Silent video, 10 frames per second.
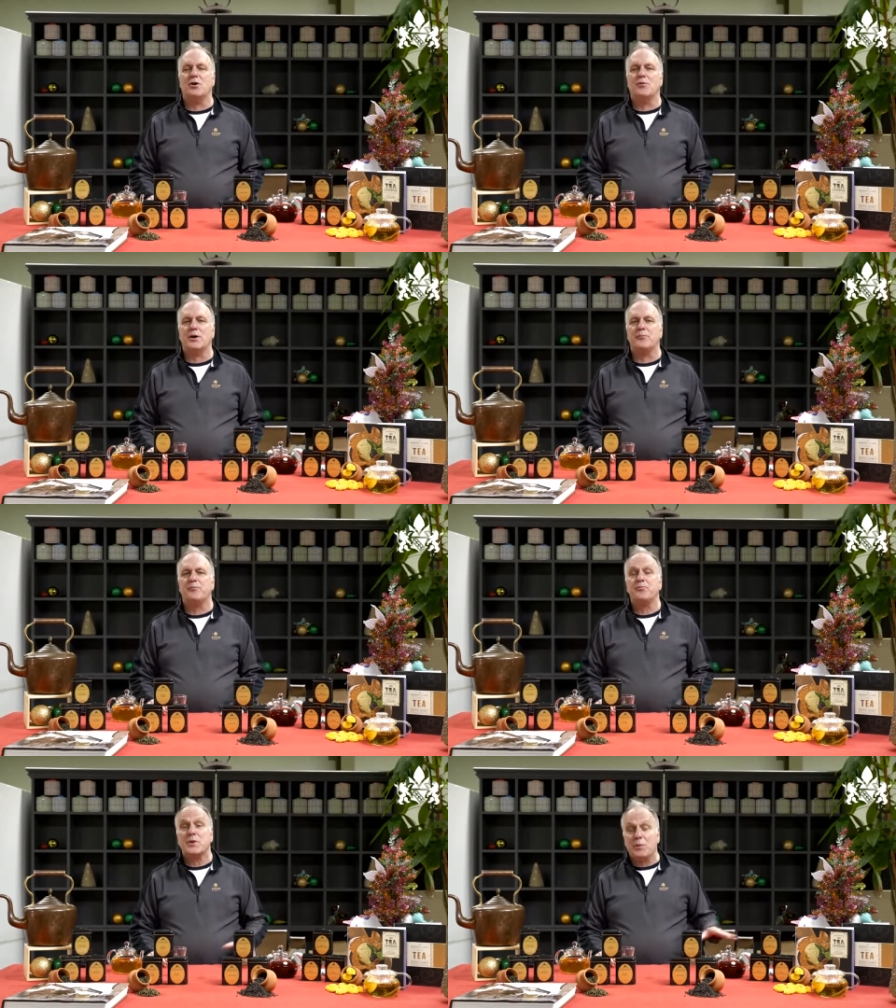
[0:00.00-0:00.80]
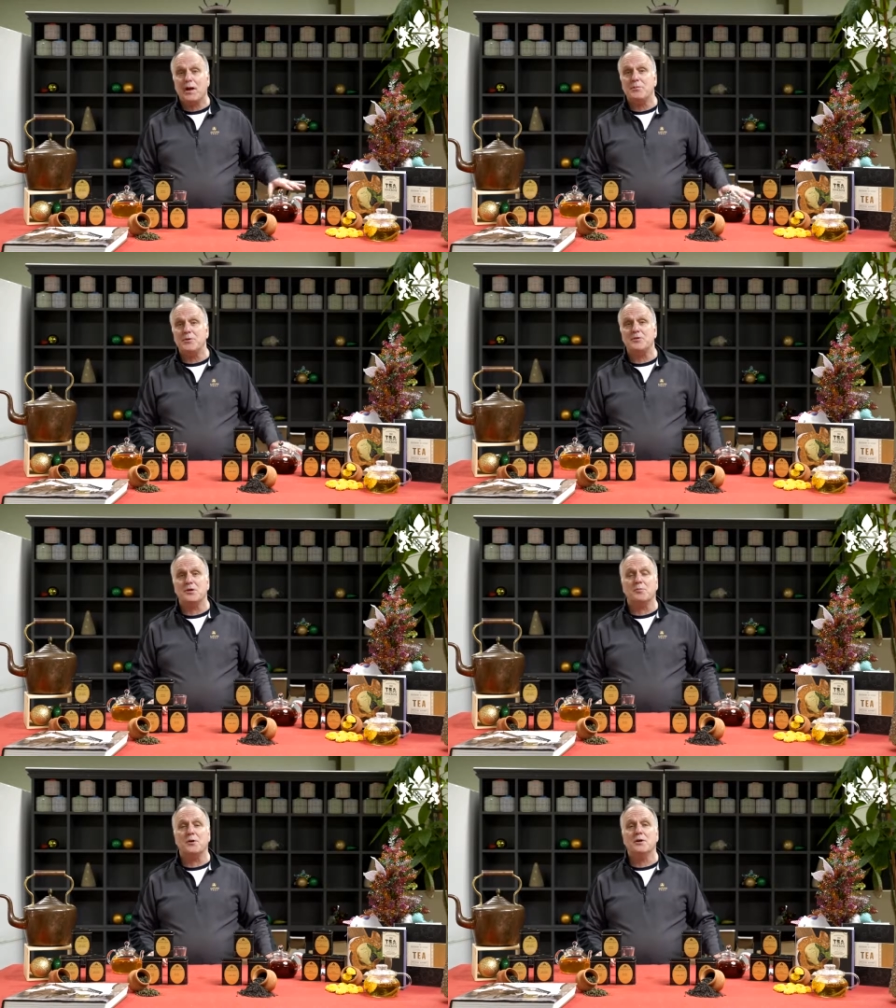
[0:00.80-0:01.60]
We had them this summer.
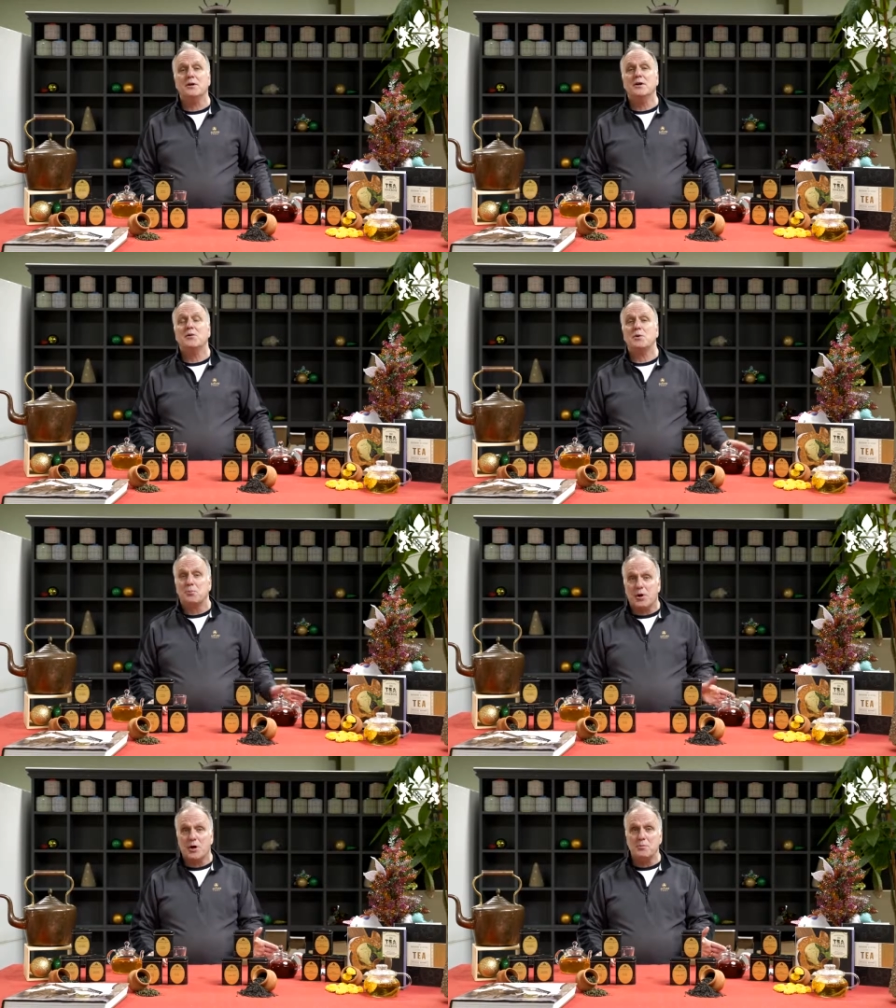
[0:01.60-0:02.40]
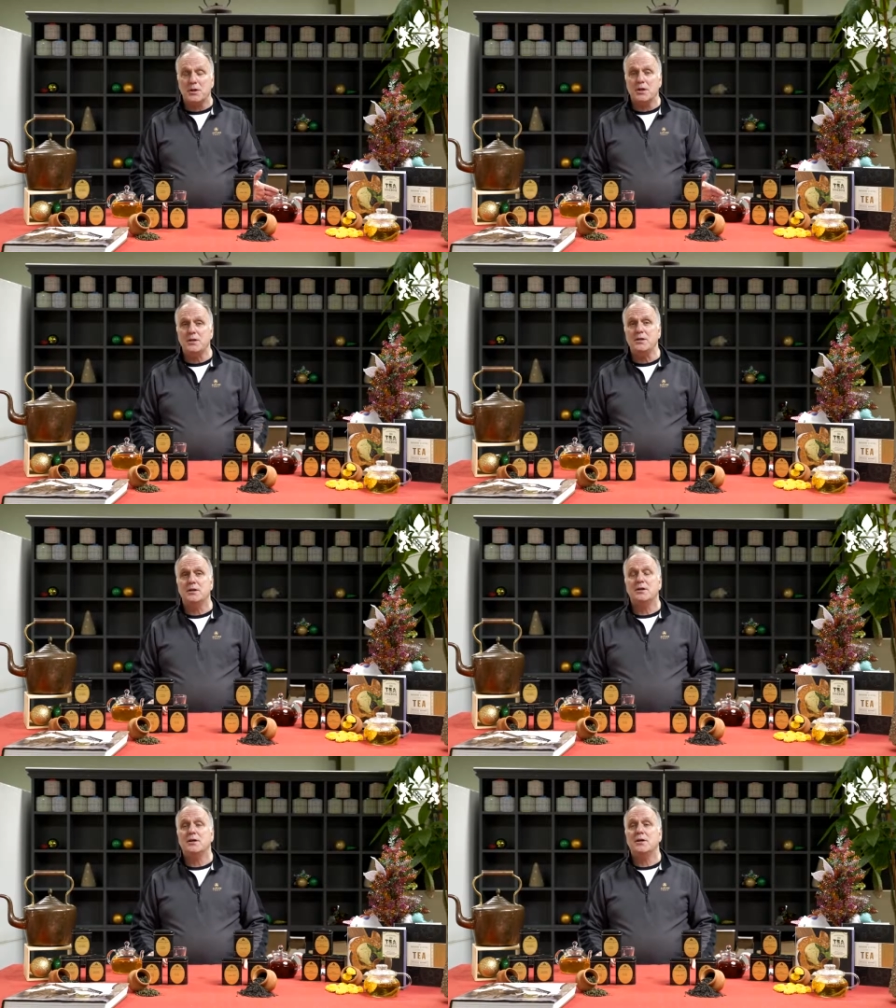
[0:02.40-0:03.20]
We brought them in, and we're
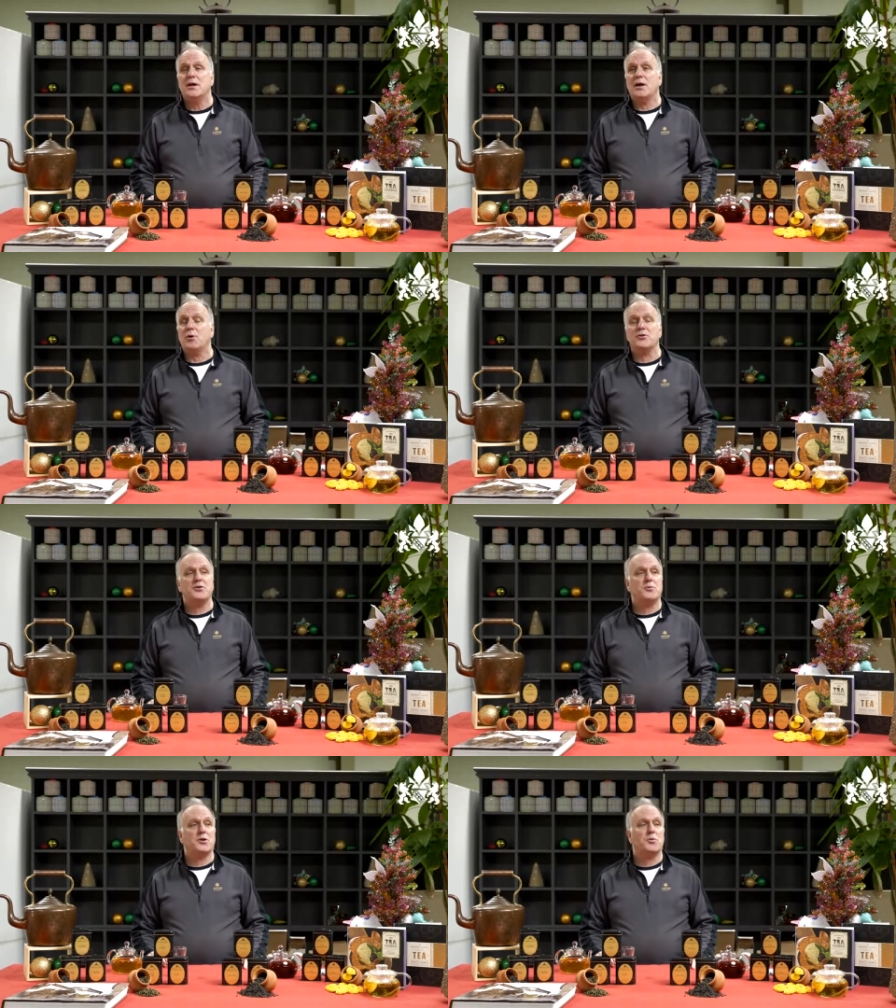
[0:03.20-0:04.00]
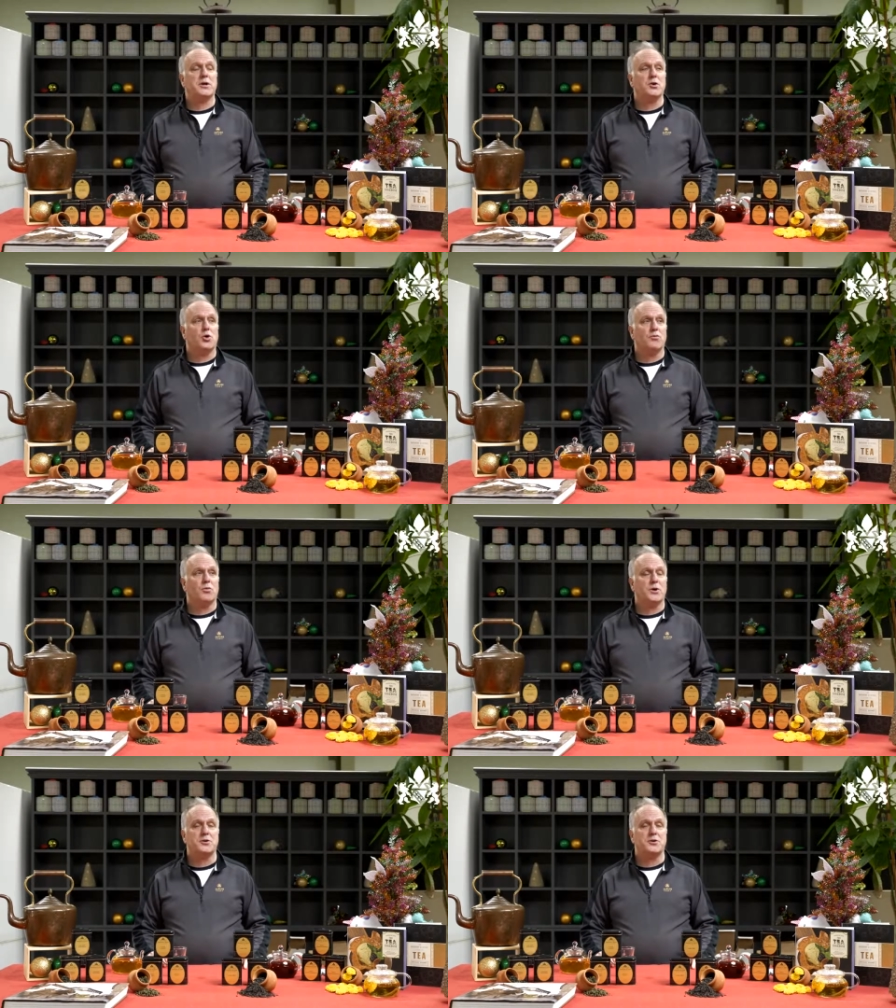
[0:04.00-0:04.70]
going to see whether we can overwinter them.